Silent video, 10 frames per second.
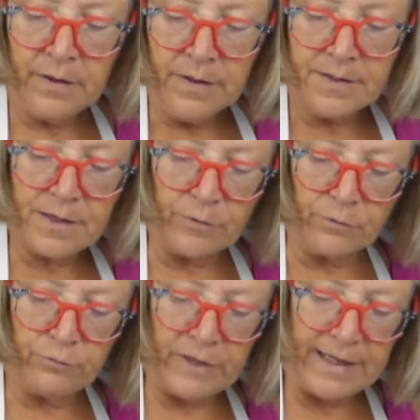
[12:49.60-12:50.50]
So
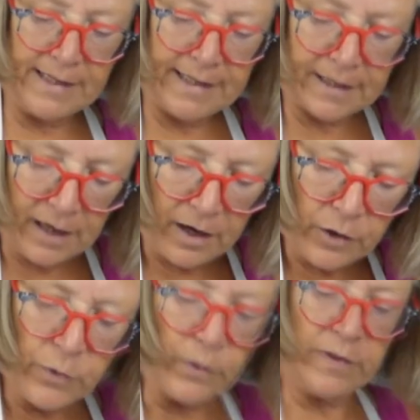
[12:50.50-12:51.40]
really
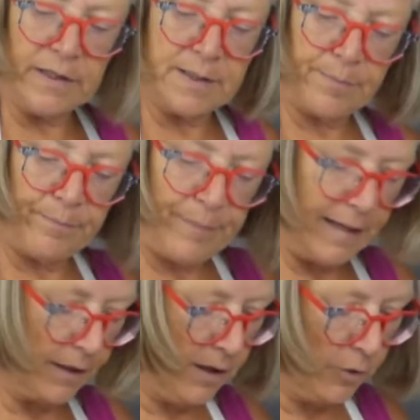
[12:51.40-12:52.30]
coat this
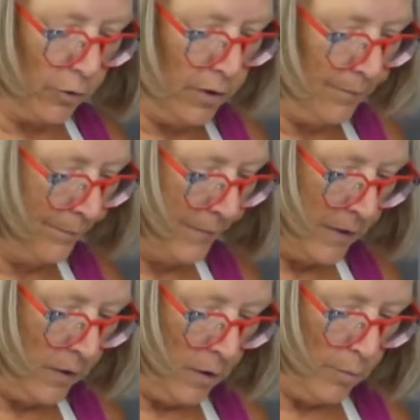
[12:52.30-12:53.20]
panko,
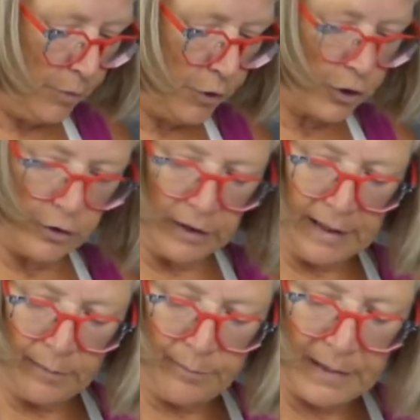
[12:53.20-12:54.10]
push on
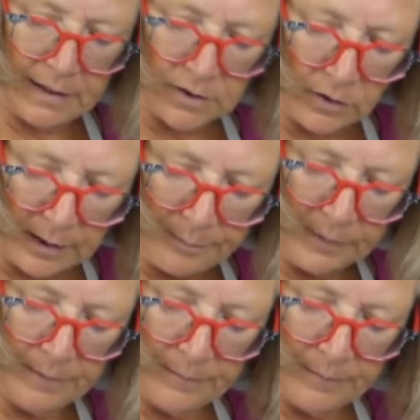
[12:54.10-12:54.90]
it big time